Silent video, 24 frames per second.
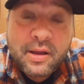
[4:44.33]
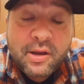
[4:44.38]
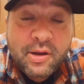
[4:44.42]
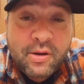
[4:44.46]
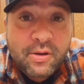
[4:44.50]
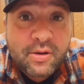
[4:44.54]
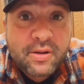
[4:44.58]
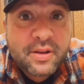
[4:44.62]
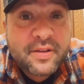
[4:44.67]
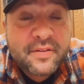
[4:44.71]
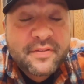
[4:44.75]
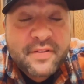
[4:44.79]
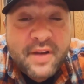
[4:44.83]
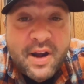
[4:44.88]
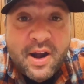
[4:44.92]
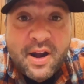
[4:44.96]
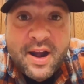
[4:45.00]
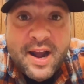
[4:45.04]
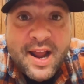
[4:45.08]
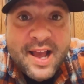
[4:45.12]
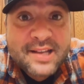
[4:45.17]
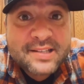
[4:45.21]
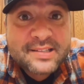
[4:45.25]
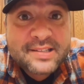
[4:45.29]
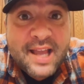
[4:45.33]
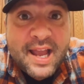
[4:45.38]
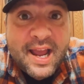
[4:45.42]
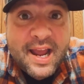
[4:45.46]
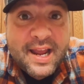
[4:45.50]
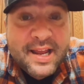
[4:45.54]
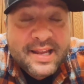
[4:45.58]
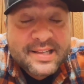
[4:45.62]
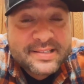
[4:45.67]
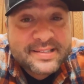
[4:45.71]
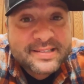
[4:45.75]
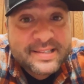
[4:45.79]
Well, the very next day,
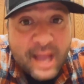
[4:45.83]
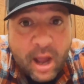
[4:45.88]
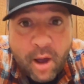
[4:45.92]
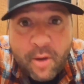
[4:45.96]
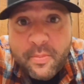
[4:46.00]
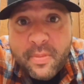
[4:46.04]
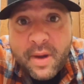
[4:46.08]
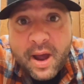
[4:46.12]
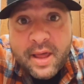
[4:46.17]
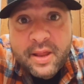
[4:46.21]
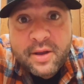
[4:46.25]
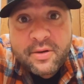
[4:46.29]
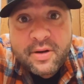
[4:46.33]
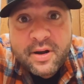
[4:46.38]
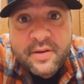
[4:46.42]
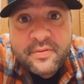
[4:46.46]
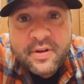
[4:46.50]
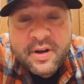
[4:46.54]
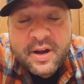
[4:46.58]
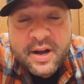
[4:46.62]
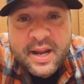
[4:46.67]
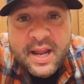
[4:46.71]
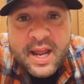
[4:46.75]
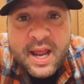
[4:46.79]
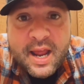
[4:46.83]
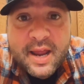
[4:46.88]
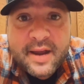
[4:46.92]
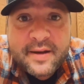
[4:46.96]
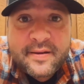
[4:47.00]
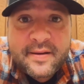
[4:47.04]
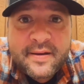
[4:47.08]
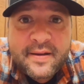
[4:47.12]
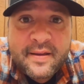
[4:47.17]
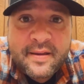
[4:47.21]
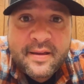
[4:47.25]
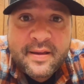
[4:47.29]
he's down by the river again,
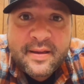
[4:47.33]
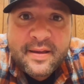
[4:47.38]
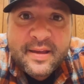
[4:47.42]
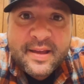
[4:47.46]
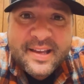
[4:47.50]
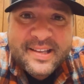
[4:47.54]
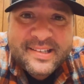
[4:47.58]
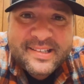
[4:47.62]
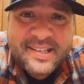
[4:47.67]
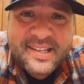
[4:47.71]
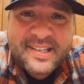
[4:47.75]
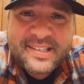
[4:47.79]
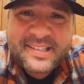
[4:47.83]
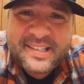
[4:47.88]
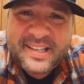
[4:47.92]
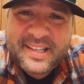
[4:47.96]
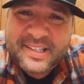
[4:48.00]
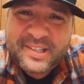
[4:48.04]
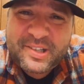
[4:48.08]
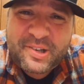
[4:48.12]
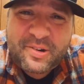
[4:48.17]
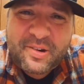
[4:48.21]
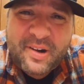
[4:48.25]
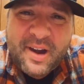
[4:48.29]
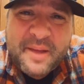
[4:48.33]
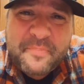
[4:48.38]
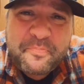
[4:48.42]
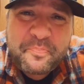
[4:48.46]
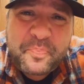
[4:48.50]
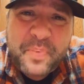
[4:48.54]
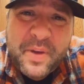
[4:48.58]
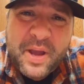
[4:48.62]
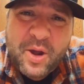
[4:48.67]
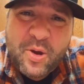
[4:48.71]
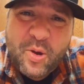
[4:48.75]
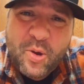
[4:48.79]
sees these great
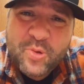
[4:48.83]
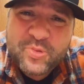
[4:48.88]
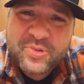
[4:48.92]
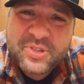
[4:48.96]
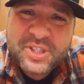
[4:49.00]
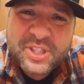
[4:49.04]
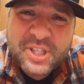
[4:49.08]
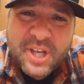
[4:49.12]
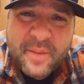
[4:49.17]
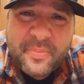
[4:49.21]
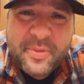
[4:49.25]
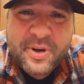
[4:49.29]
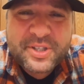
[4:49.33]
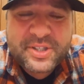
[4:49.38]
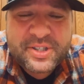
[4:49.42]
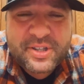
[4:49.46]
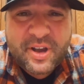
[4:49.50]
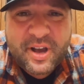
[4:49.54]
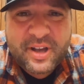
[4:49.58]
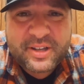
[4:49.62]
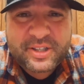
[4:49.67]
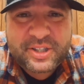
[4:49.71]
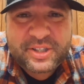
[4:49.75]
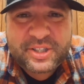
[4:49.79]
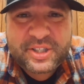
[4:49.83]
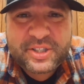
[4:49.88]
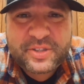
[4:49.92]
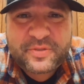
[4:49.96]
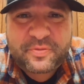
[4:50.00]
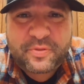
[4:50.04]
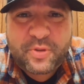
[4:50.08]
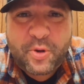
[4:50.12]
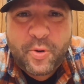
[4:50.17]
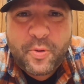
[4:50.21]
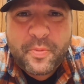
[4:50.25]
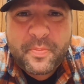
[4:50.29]
big old summer sausages
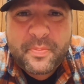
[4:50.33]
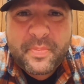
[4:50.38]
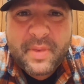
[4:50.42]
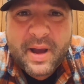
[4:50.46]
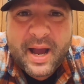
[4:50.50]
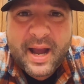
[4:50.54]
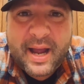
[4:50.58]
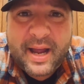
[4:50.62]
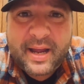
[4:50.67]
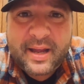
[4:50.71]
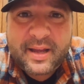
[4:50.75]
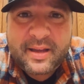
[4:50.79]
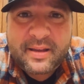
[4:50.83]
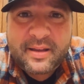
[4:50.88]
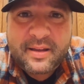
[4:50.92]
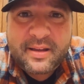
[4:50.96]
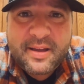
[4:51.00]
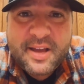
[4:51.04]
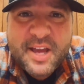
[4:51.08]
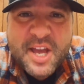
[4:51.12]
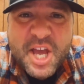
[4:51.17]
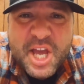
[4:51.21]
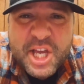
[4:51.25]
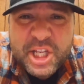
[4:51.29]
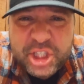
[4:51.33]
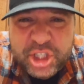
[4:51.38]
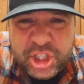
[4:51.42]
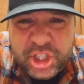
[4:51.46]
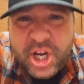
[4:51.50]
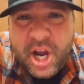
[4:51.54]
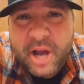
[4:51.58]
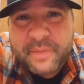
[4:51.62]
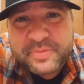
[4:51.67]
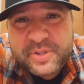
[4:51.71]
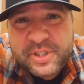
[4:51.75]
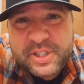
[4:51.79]
floating by
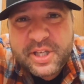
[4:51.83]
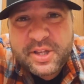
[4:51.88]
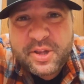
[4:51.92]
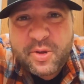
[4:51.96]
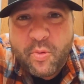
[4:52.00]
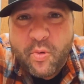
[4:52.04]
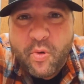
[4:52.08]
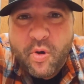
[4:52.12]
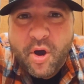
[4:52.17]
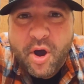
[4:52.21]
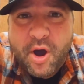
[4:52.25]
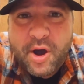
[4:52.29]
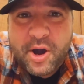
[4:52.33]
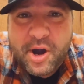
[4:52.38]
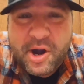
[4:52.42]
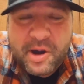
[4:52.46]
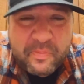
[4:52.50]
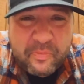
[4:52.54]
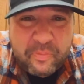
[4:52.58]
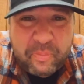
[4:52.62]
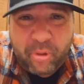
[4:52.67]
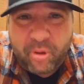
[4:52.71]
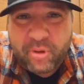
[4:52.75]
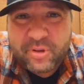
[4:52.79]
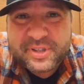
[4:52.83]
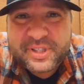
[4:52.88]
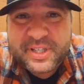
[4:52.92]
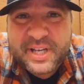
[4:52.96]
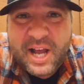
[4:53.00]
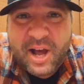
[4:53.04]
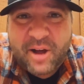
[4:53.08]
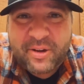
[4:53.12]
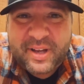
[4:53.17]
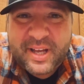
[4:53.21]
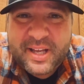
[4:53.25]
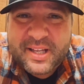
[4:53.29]
jumps in the water and pulls it
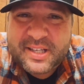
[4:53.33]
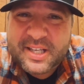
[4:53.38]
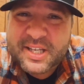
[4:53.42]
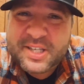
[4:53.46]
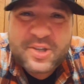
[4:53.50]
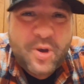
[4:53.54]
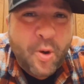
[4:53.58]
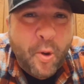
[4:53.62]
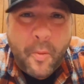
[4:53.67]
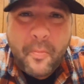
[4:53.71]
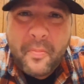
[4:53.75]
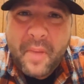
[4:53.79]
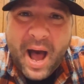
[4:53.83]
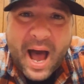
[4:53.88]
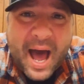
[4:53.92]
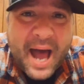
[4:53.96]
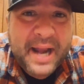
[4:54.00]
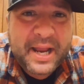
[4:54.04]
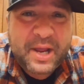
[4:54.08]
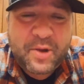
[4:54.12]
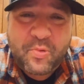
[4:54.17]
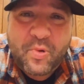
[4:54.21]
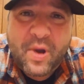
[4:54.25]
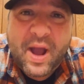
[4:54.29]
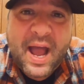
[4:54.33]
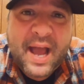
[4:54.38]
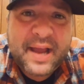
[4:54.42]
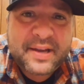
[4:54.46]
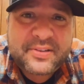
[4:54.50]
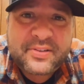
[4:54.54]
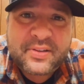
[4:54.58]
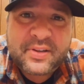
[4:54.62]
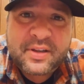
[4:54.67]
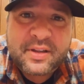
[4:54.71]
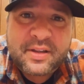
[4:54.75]
out, gets his whole body wet.